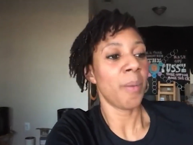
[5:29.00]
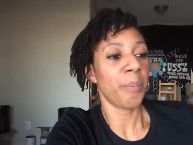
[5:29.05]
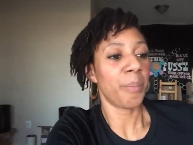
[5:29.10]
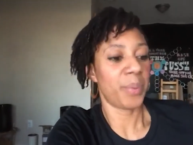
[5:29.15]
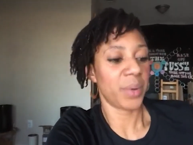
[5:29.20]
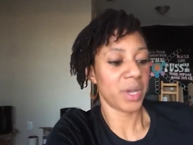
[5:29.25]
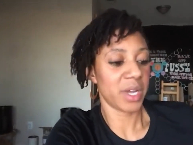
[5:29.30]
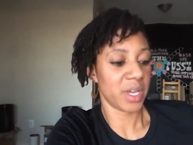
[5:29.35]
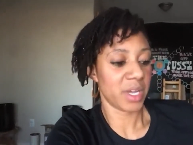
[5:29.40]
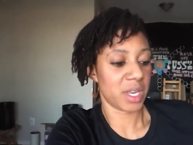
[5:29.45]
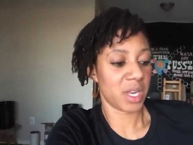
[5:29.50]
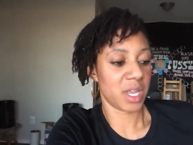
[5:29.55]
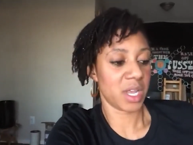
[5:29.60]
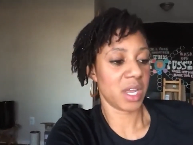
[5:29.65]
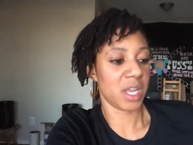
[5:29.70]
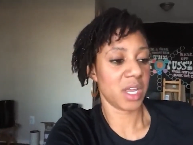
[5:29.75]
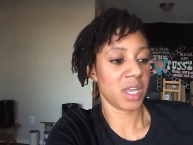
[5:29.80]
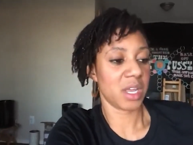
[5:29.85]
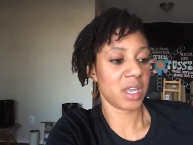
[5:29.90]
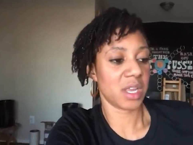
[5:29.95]
but
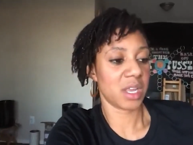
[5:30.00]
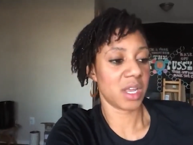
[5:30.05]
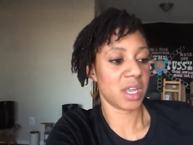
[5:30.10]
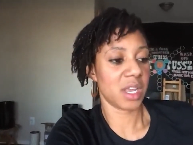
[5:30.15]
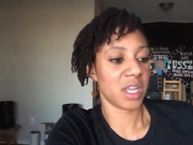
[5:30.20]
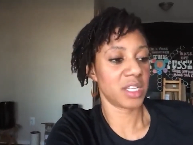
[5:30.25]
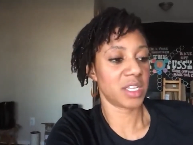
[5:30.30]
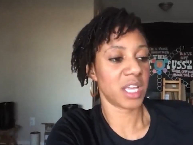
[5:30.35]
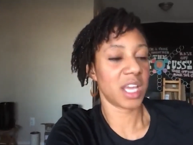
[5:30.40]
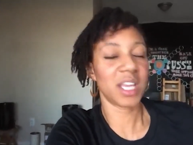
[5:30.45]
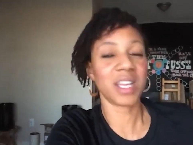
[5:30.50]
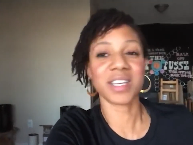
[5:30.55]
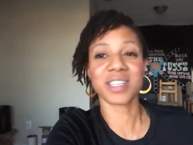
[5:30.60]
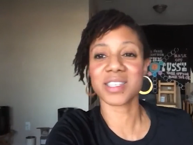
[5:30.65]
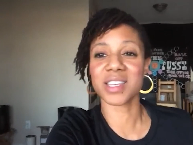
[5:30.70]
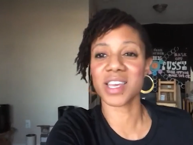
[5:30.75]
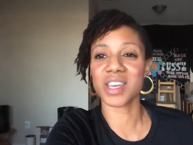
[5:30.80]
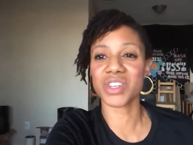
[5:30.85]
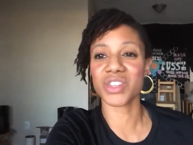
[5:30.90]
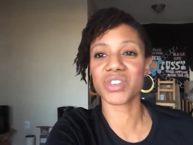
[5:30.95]
it
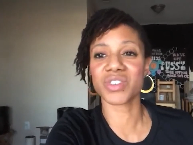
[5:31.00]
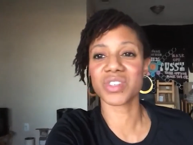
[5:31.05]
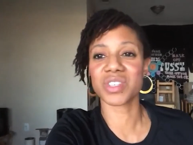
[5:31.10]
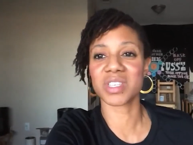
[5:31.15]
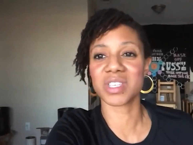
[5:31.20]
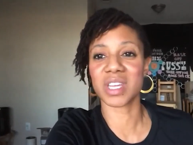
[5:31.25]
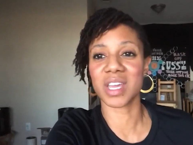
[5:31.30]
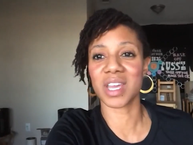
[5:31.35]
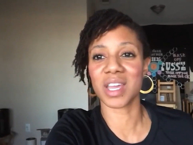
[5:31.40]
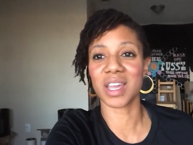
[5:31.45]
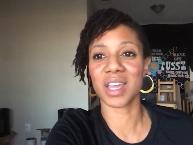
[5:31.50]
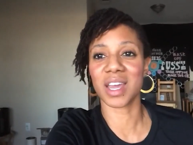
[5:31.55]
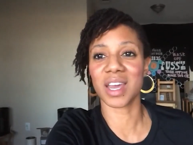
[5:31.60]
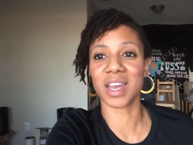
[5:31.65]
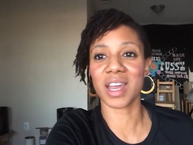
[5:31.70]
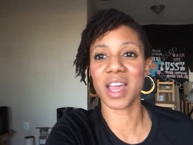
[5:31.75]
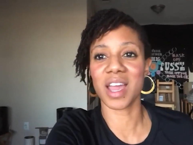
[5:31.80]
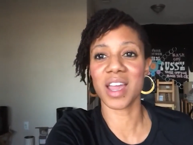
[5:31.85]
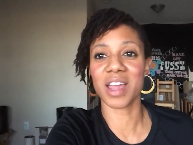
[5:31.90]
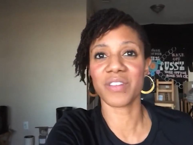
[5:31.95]
is interesting,
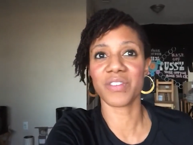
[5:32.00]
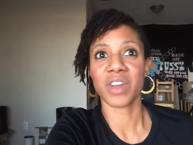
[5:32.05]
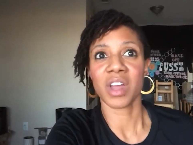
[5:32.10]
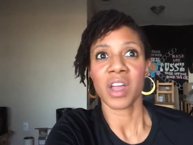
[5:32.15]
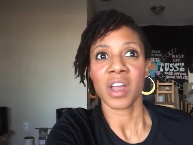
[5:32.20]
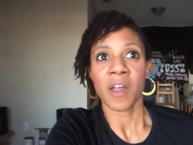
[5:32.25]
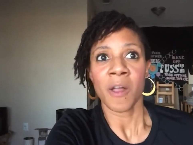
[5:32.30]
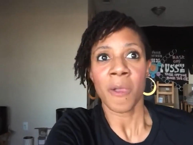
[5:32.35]
and I